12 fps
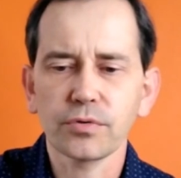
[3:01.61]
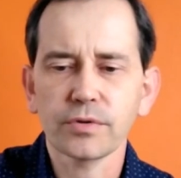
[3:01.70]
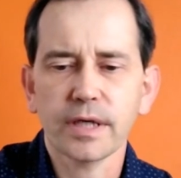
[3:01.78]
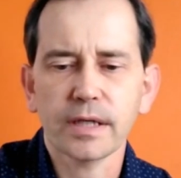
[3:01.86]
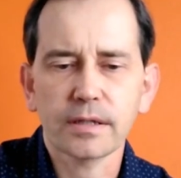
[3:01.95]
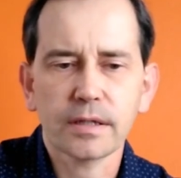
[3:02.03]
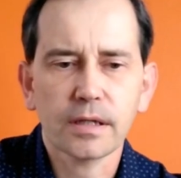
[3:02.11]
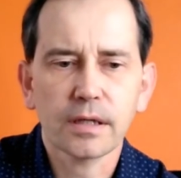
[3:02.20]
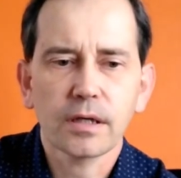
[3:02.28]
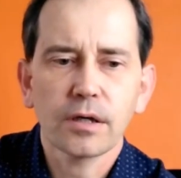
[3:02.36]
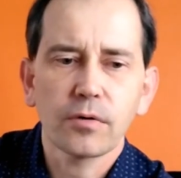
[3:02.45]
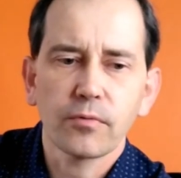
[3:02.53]
you that
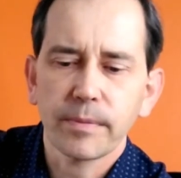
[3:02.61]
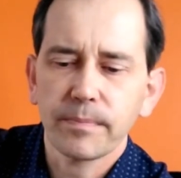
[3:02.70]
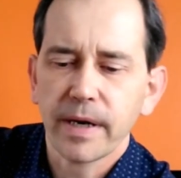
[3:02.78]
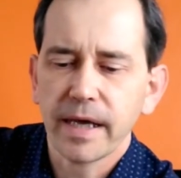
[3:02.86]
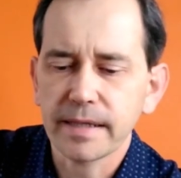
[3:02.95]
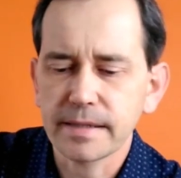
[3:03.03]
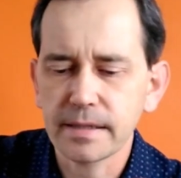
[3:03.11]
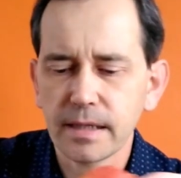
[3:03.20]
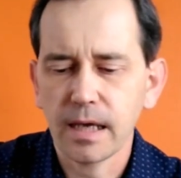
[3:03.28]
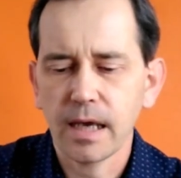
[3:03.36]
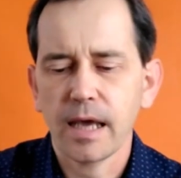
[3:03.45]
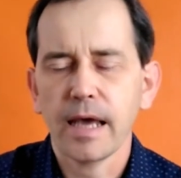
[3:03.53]
uh, we
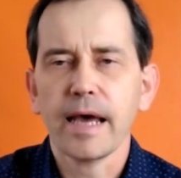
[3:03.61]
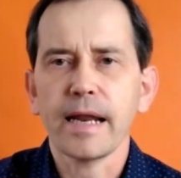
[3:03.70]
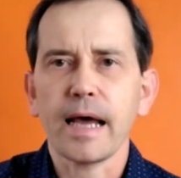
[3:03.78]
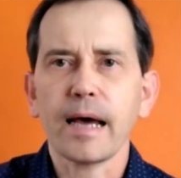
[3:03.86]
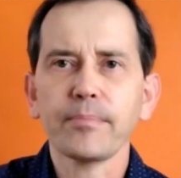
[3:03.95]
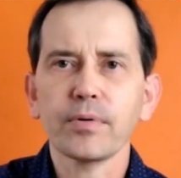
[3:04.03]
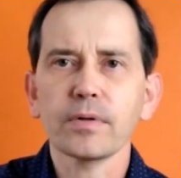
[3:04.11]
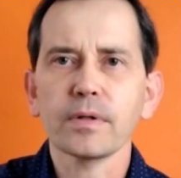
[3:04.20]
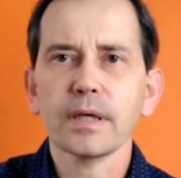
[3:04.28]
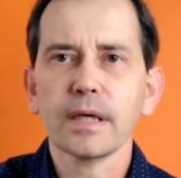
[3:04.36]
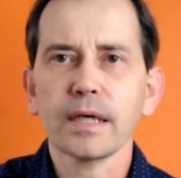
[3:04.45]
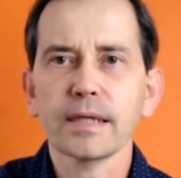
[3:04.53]
placed an
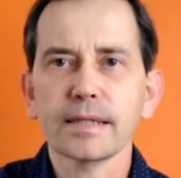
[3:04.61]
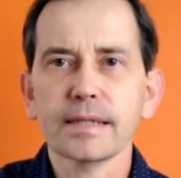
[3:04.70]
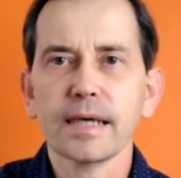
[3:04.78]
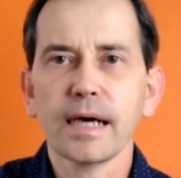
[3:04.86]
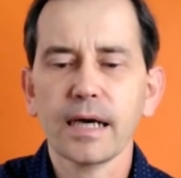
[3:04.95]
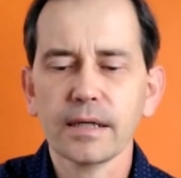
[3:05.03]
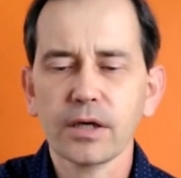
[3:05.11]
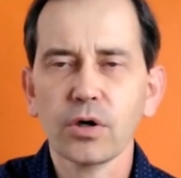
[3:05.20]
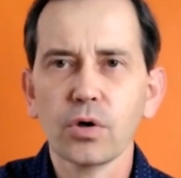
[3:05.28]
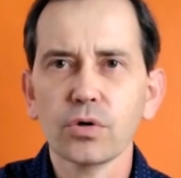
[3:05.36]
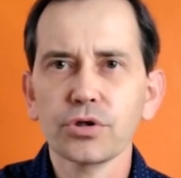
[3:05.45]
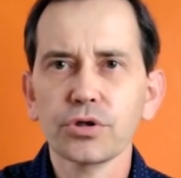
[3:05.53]
apple inside the
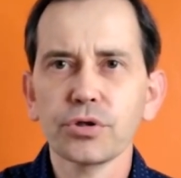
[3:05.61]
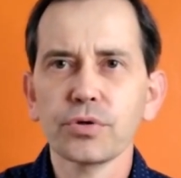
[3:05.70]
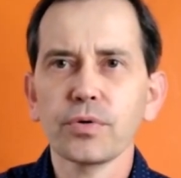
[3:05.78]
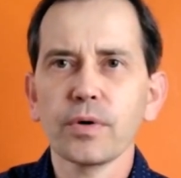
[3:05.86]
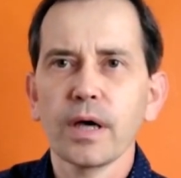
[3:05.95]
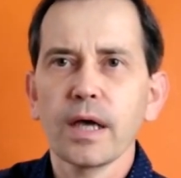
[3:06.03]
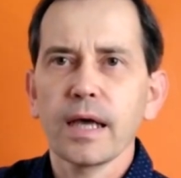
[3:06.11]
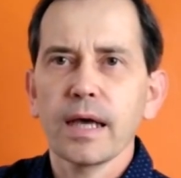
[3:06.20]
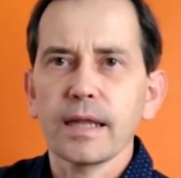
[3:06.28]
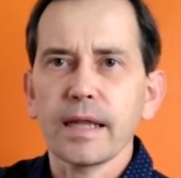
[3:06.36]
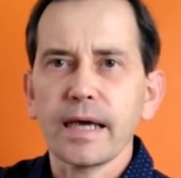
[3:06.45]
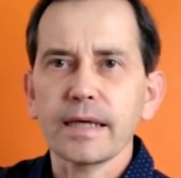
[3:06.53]
horseshoe
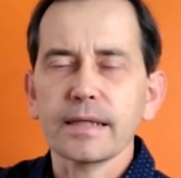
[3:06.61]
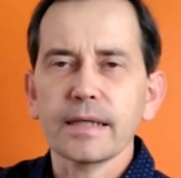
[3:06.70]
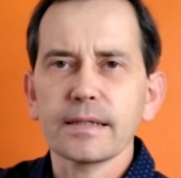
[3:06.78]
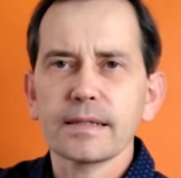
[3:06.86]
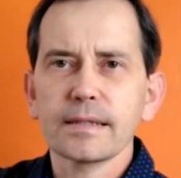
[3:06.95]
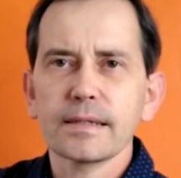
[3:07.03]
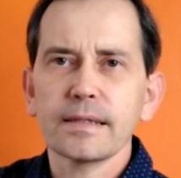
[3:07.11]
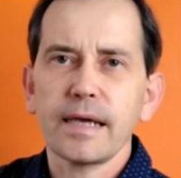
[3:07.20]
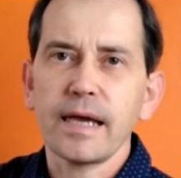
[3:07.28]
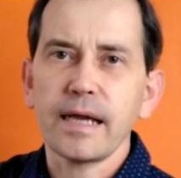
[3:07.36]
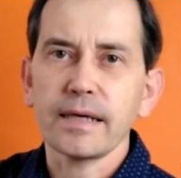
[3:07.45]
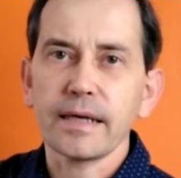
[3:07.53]
like this
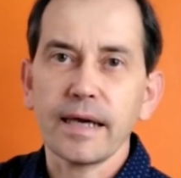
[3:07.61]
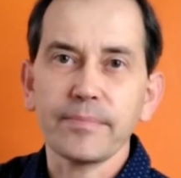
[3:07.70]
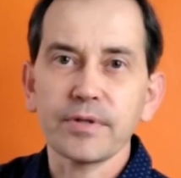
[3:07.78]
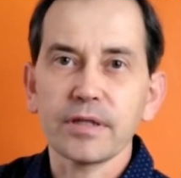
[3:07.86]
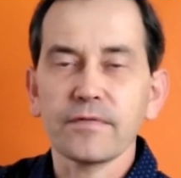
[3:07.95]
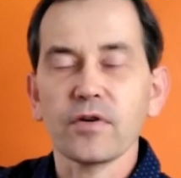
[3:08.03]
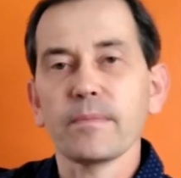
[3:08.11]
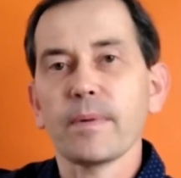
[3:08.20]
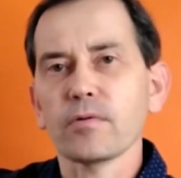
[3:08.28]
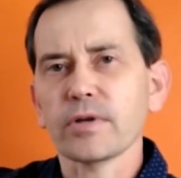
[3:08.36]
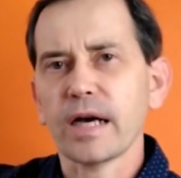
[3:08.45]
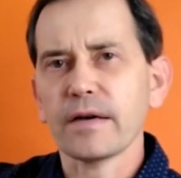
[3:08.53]
and kept it for
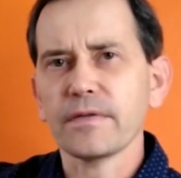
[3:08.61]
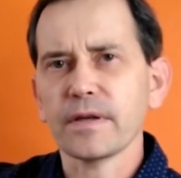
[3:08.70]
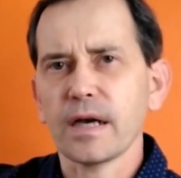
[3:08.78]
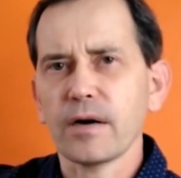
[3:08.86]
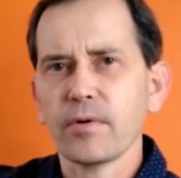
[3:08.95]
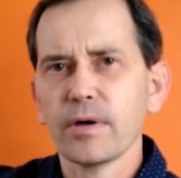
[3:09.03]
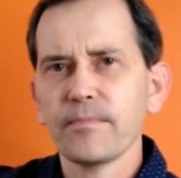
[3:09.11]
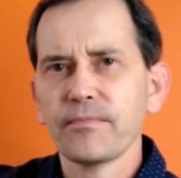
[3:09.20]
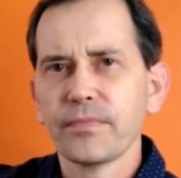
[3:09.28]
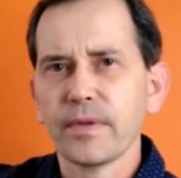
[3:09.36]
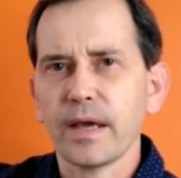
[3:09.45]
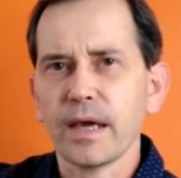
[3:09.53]
about half an hour,
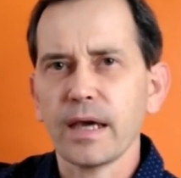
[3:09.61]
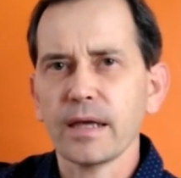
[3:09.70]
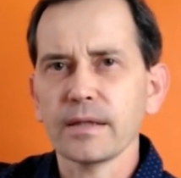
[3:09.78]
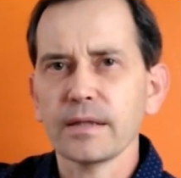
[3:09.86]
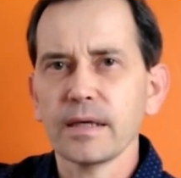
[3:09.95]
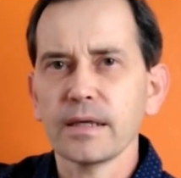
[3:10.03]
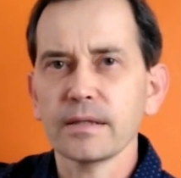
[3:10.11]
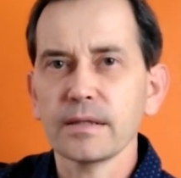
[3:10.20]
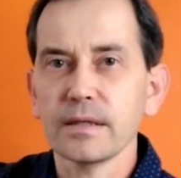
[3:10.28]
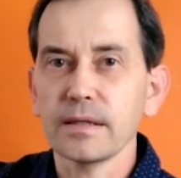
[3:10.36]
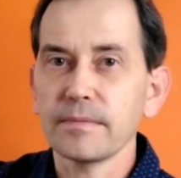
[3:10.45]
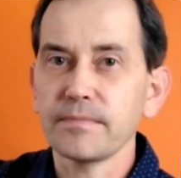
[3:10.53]
and then
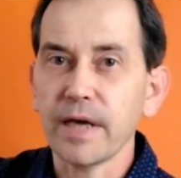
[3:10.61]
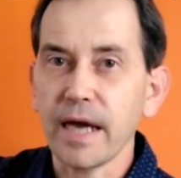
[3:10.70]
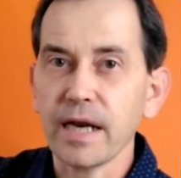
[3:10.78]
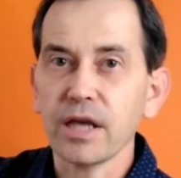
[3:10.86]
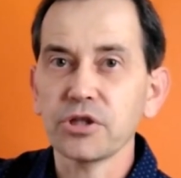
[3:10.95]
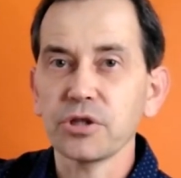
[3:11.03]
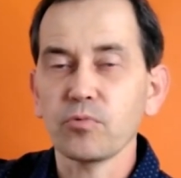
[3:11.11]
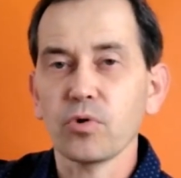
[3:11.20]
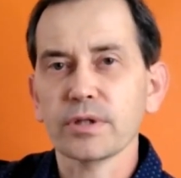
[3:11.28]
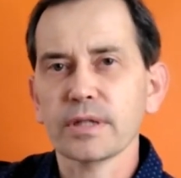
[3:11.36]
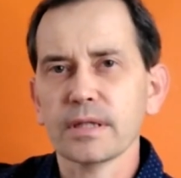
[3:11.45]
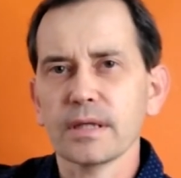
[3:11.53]
um, the energy
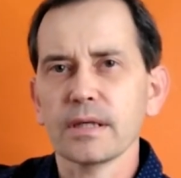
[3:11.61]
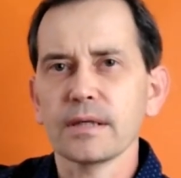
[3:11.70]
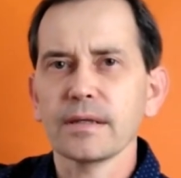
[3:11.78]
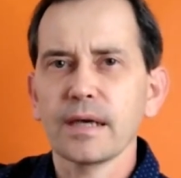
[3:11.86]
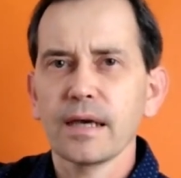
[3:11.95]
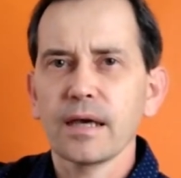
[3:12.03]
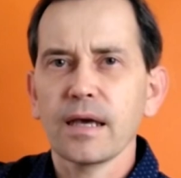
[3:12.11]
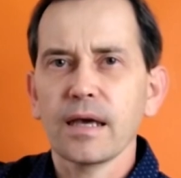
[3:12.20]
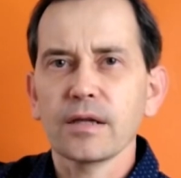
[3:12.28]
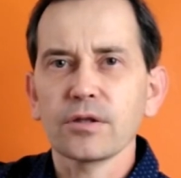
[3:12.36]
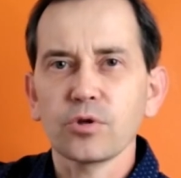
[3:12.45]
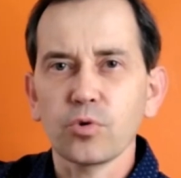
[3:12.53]
was uh,
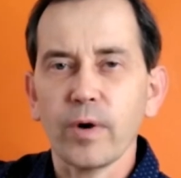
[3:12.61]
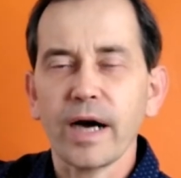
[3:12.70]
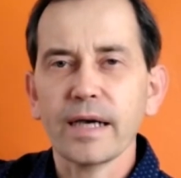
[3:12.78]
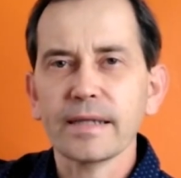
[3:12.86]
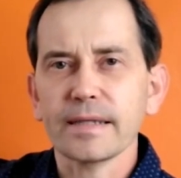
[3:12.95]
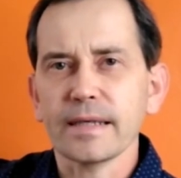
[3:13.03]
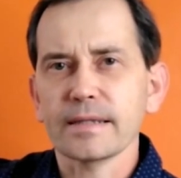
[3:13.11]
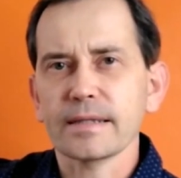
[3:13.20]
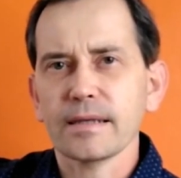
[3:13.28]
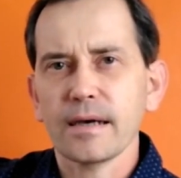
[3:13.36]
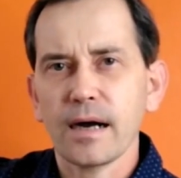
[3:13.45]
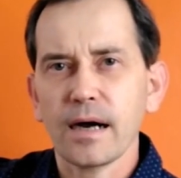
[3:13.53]
twice
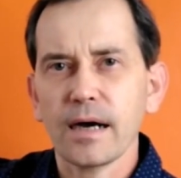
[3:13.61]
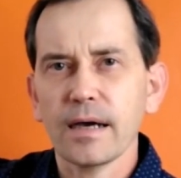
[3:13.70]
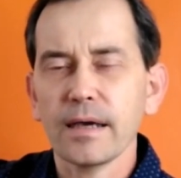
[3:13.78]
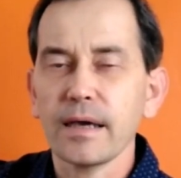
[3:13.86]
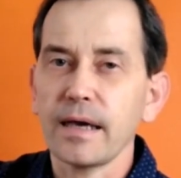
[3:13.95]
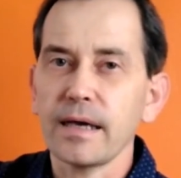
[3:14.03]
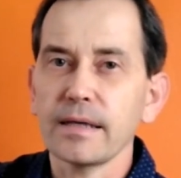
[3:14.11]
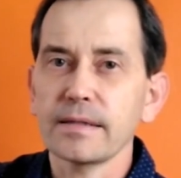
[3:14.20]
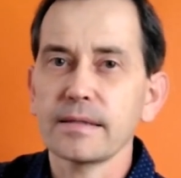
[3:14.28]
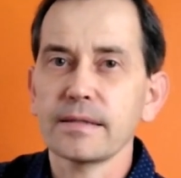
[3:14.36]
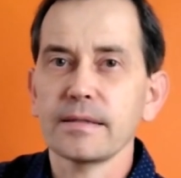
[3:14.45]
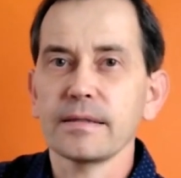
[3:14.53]
as high
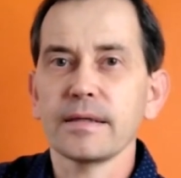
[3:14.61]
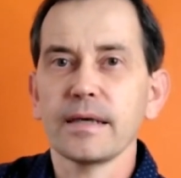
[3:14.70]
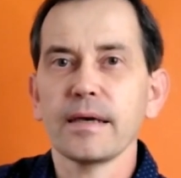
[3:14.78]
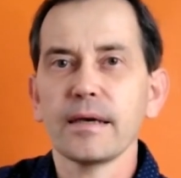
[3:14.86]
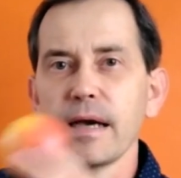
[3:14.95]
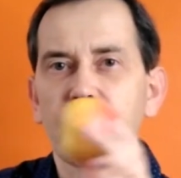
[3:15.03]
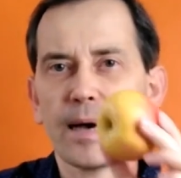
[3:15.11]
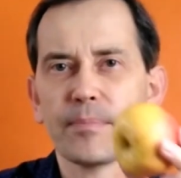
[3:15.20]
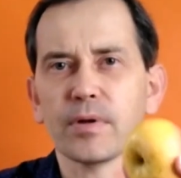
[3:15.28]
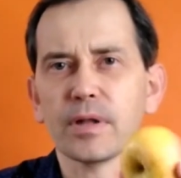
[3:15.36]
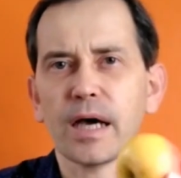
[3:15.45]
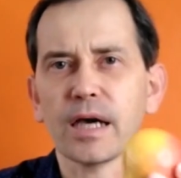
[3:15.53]
as the
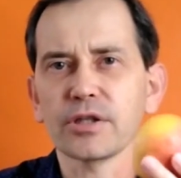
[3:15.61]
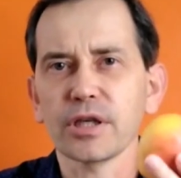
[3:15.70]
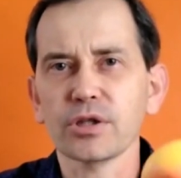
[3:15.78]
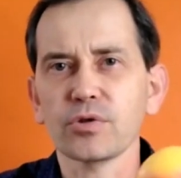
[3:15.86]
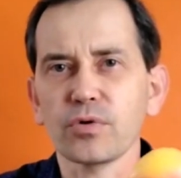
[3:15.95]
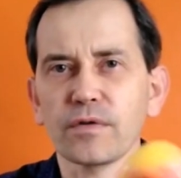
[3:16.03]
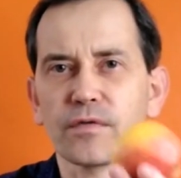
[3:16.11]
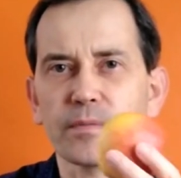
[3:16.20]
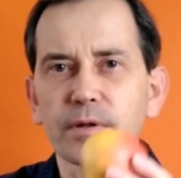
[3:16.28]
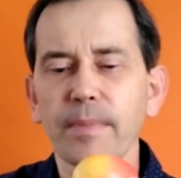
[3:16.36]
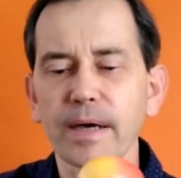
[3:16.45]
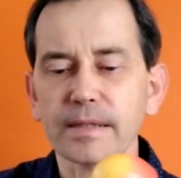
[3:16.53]
apple I just took
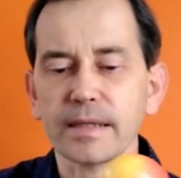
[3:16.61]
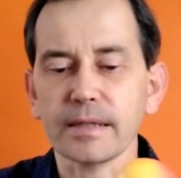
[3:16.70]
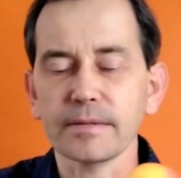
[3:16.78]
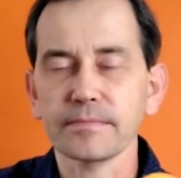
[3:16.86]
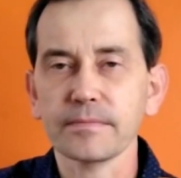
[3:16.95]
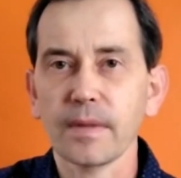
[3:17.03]
from the basket.